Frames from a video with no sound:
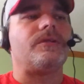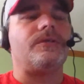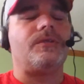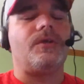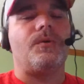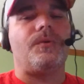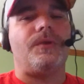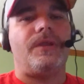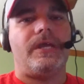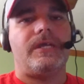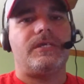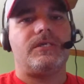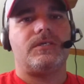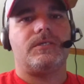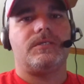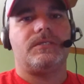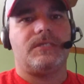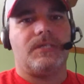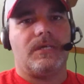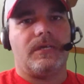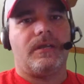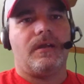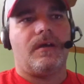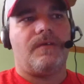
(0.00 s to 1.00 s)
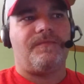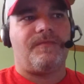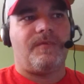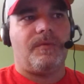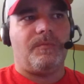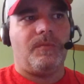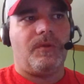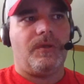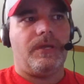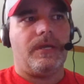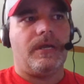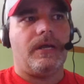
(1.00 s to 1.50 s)
the donations that come
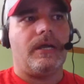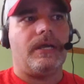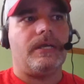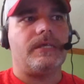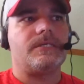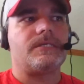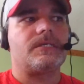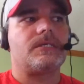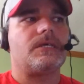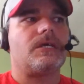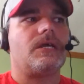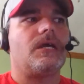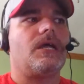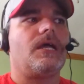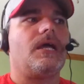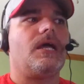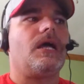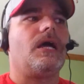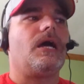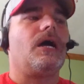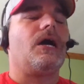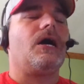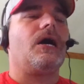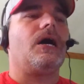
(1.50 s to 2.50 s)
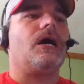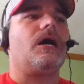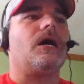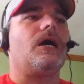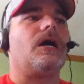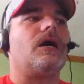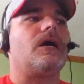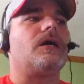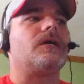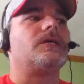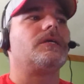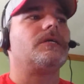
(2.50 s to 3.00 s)
from you guys,
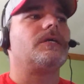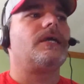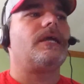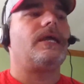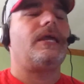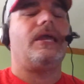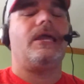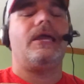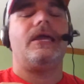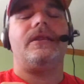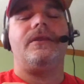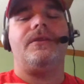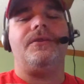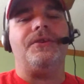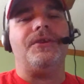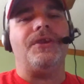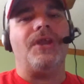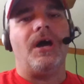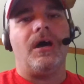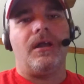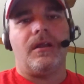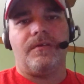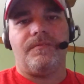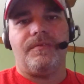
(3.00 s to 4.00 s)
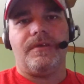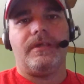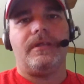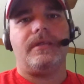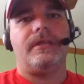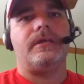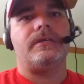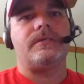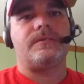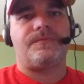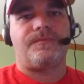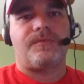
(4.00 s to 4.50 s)
uh, none of it
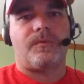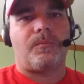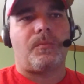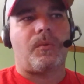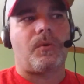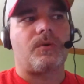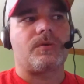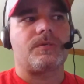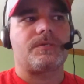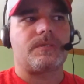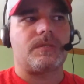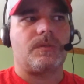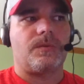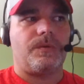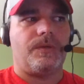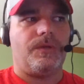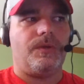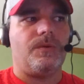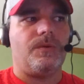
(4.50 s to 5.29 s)
is for personal